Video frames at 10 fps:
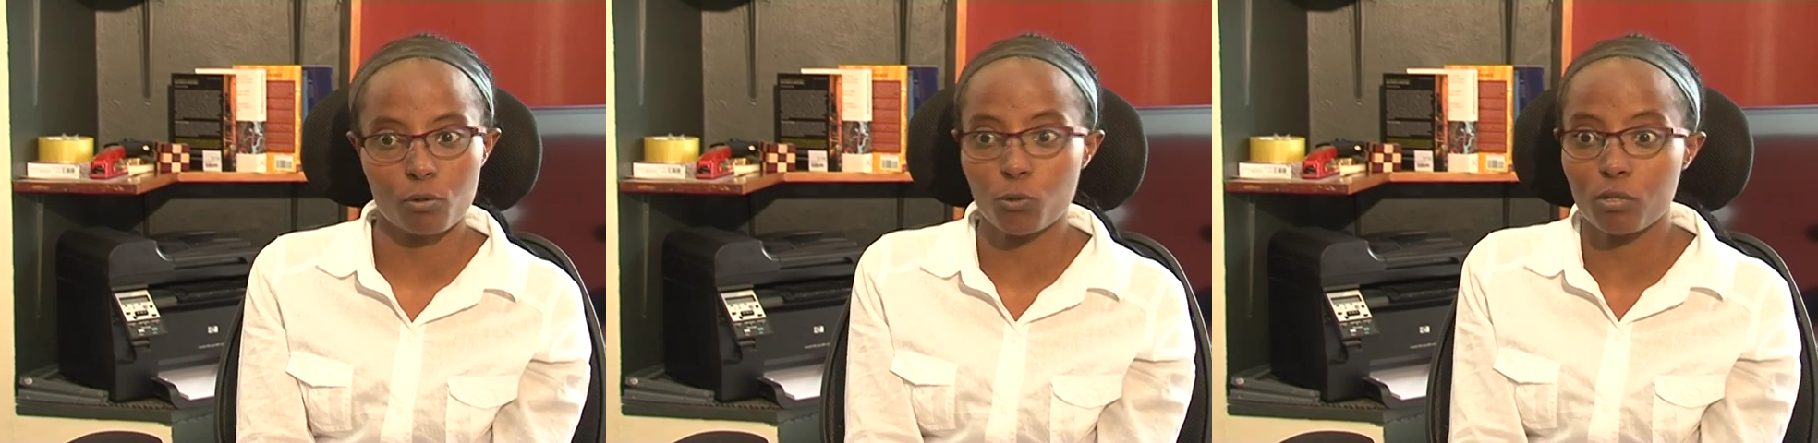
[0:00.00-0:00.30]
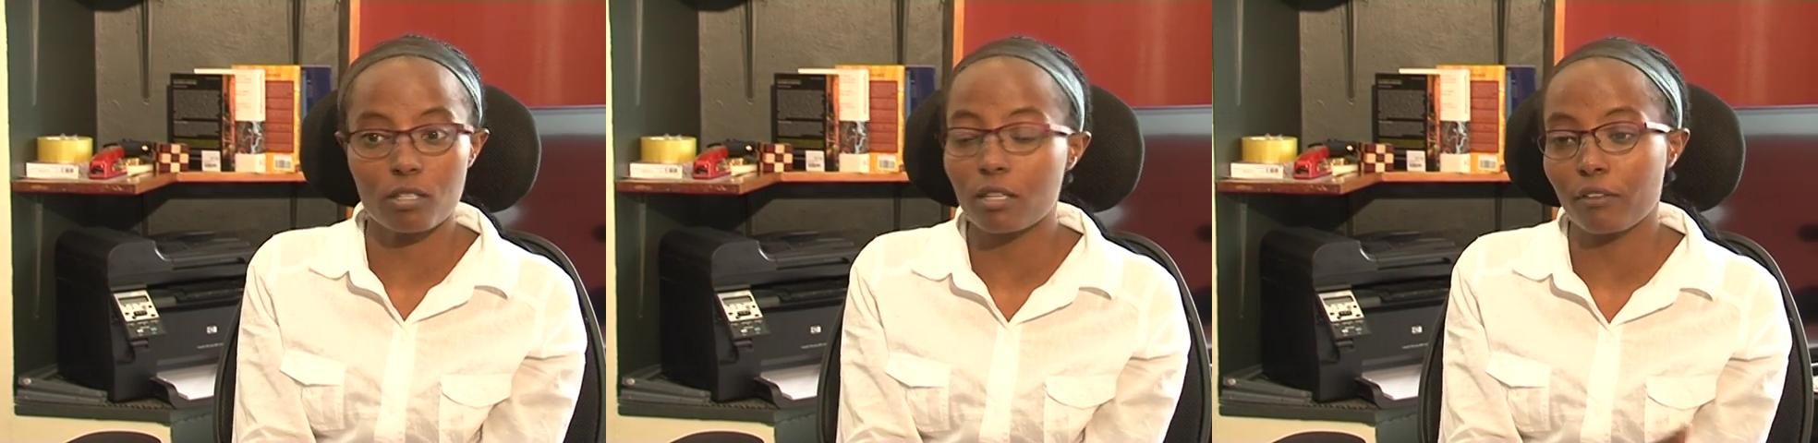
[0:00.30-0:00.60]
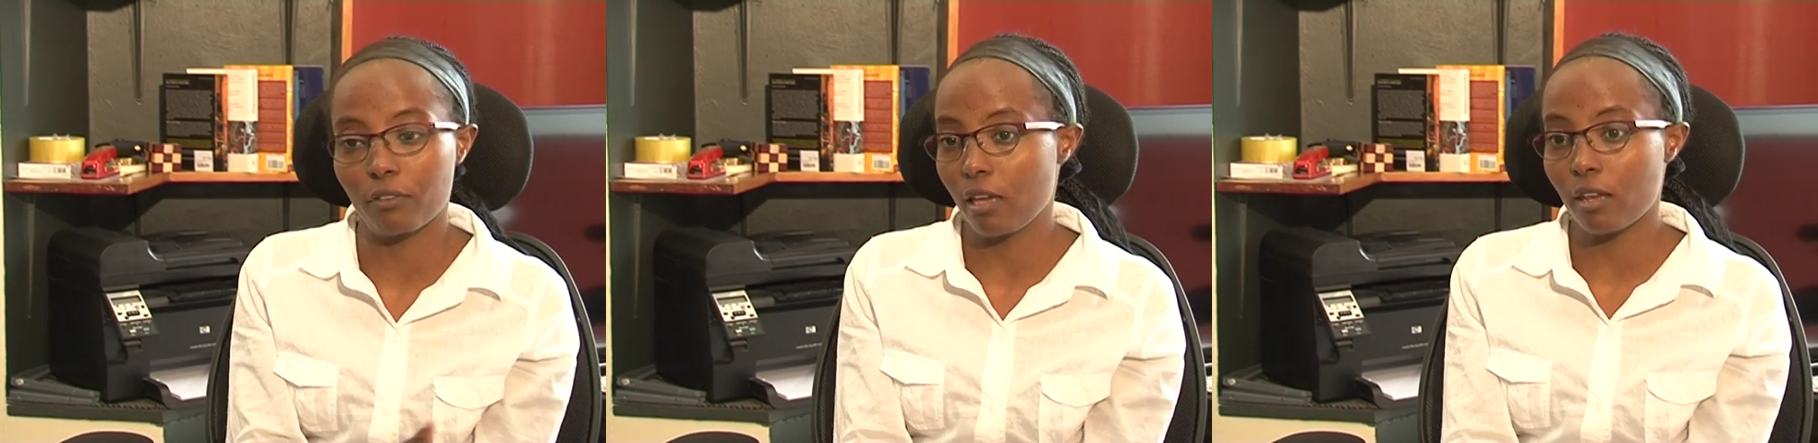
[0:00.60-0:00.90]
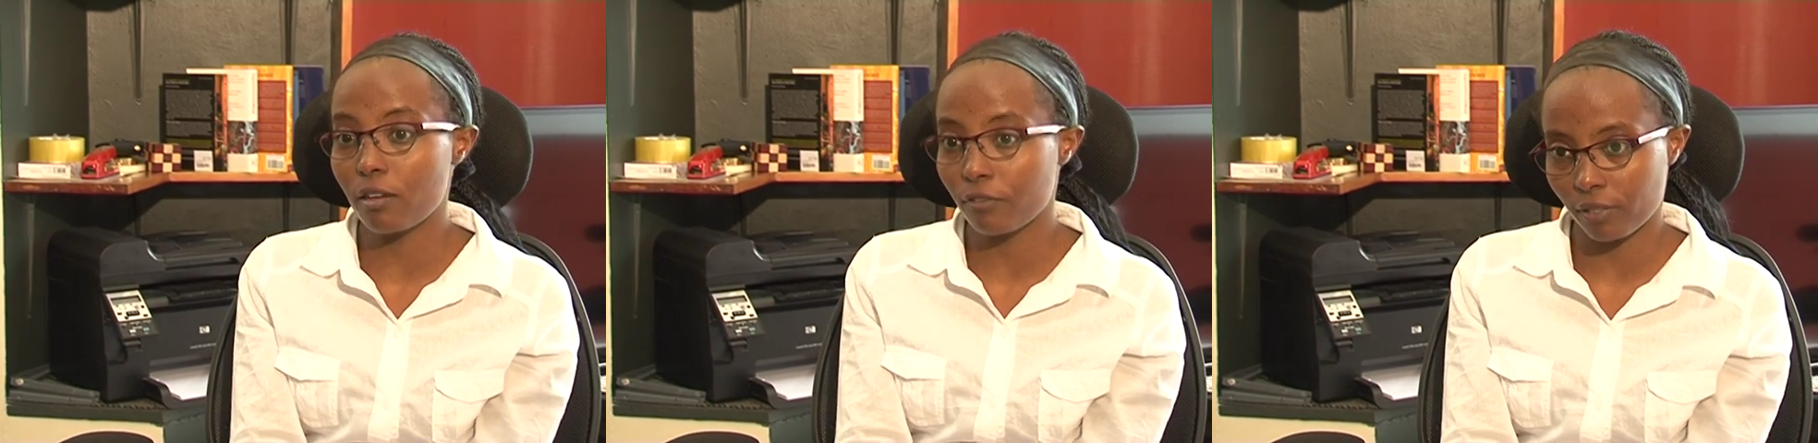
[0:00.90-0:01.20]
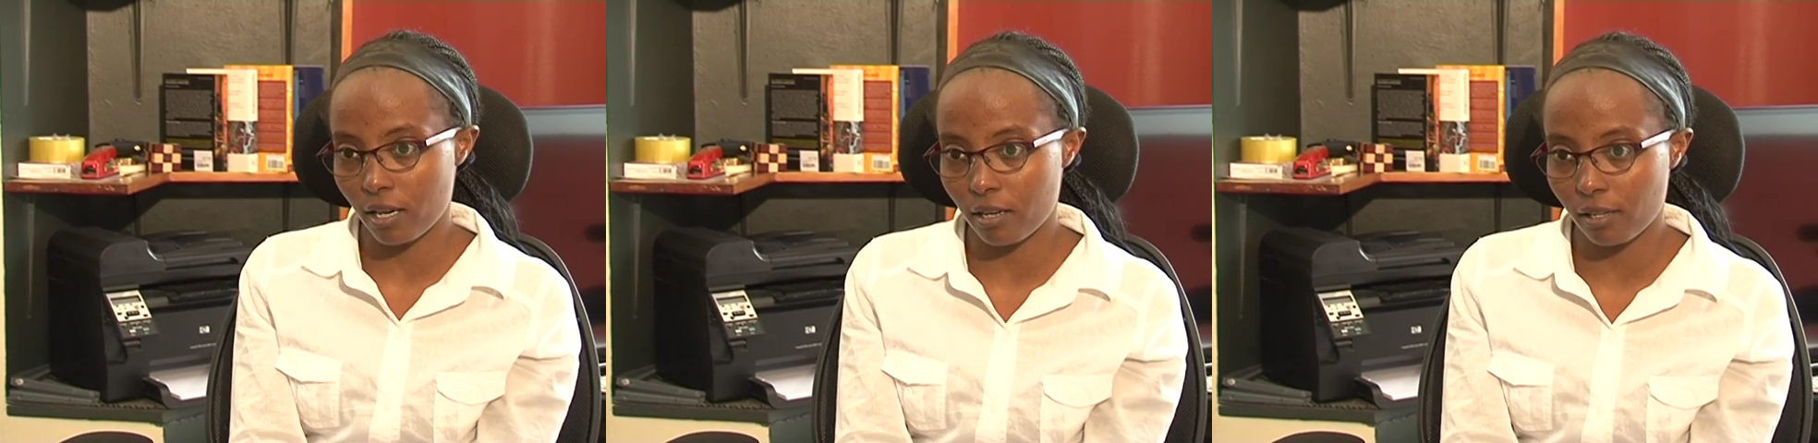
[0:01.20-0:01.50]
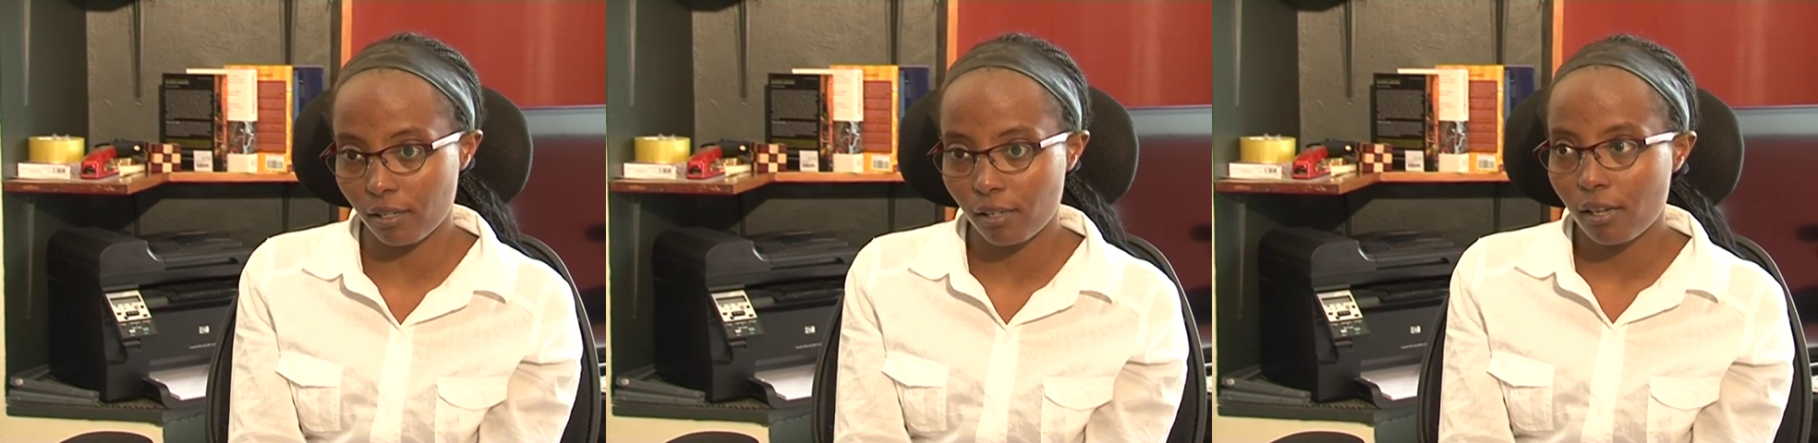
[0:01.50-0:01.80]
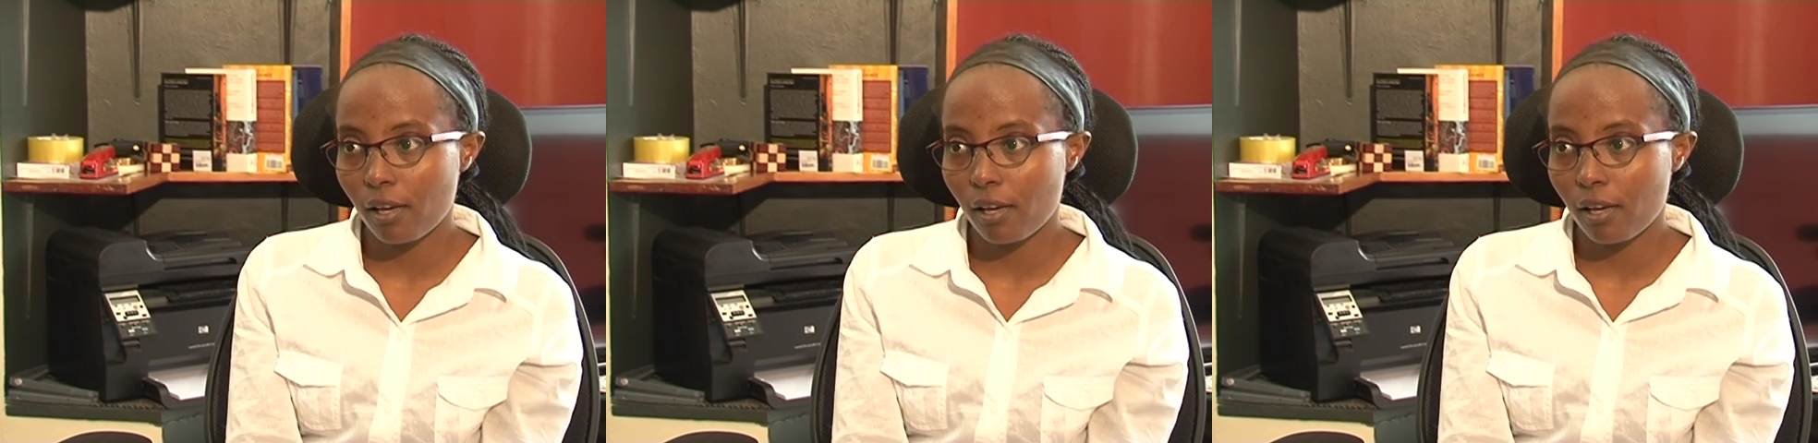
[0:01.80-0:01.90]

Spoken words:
because we didn't have any funding,